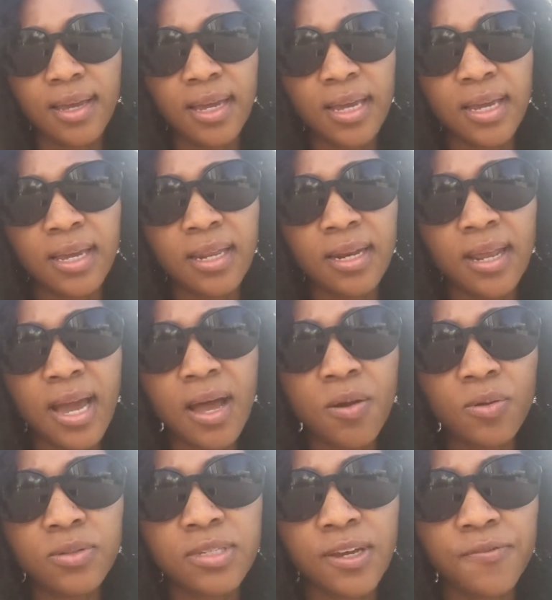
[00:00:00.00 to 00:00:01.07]
and
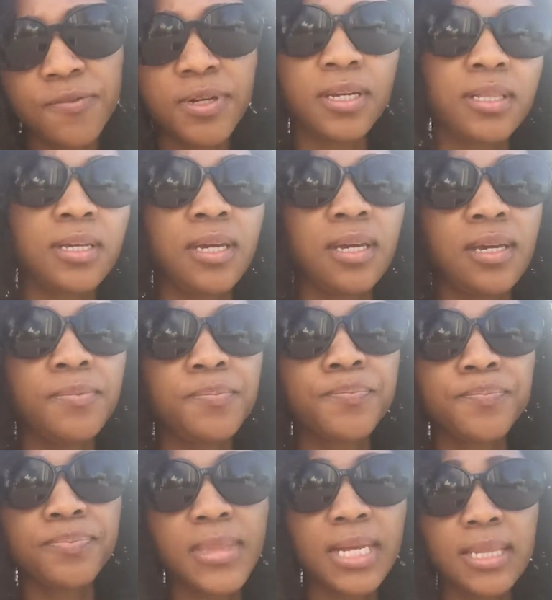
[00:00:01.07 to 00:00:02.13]
I'll definitely
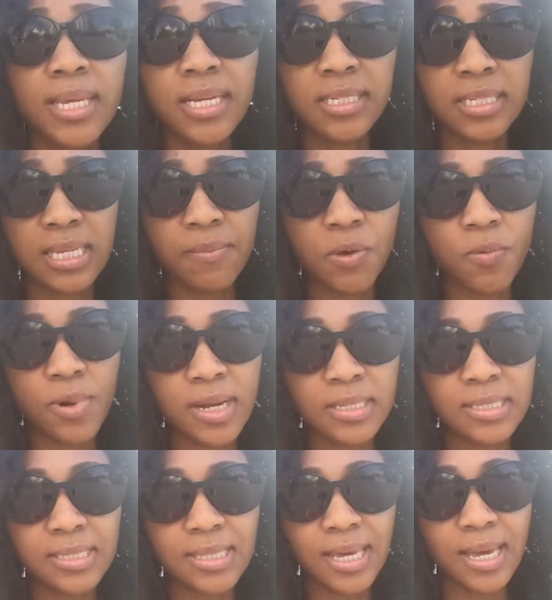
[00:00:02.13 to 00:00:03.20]
link some of the
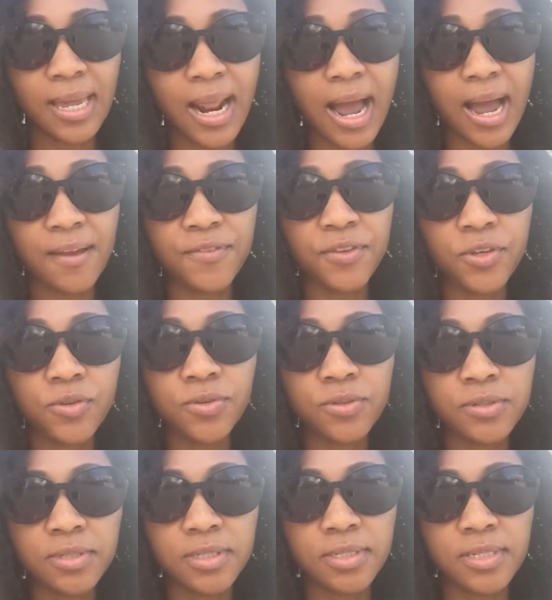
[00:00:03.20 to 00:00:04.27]
ones that I've
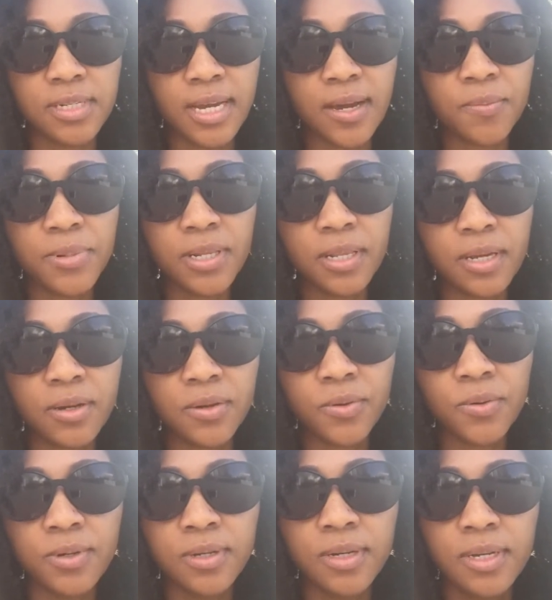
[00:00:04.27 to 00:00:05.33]
used down below.
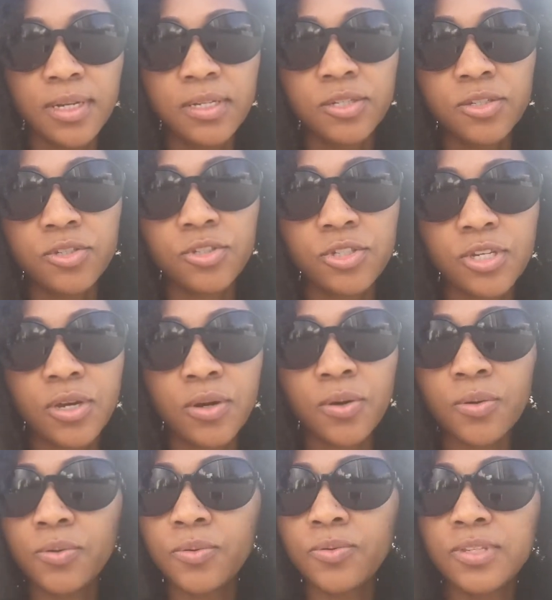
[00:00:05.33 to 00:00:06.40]

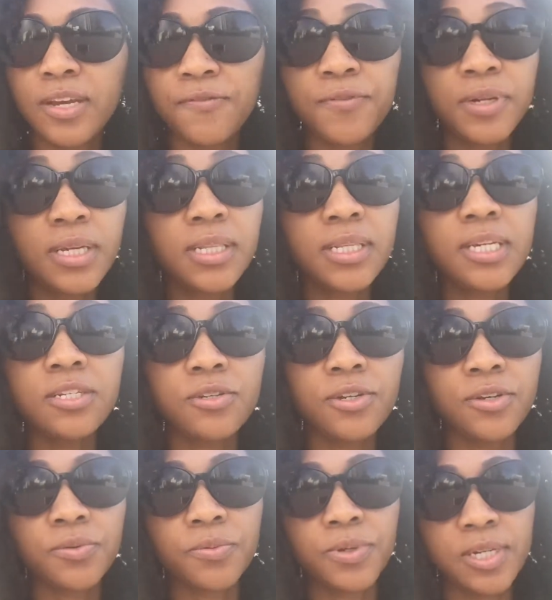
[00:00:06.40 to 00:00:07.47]
So definitely do
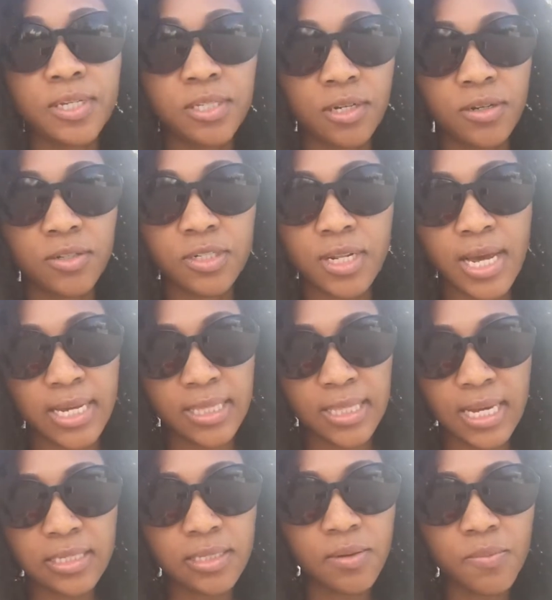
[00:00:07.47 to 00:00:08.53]
your research. Like,
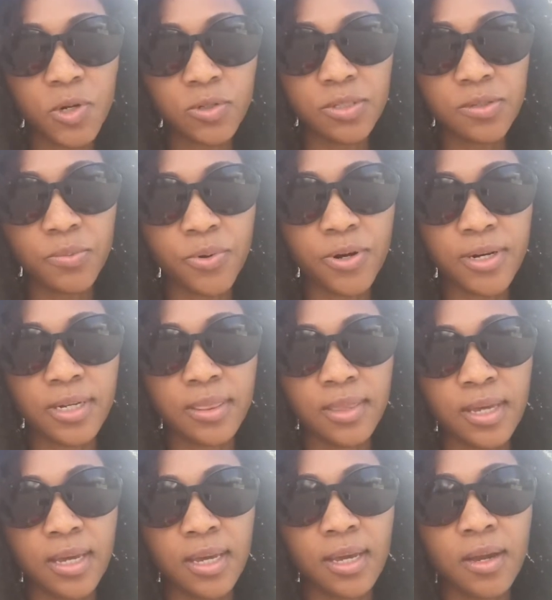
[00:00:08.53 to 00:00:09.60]
that's the most important
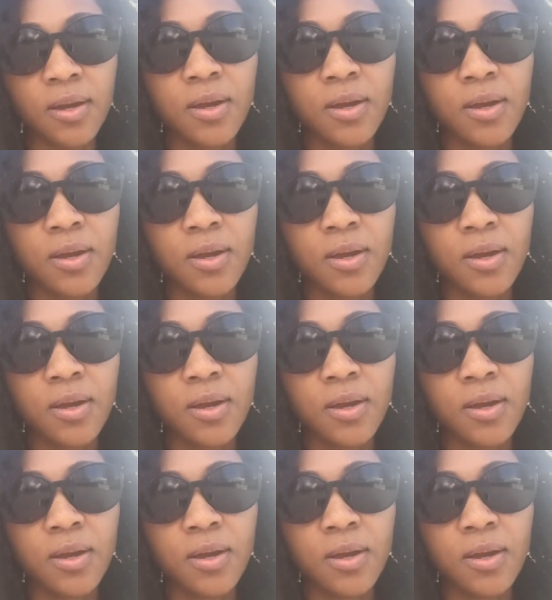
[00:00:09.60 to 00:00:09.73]
thing.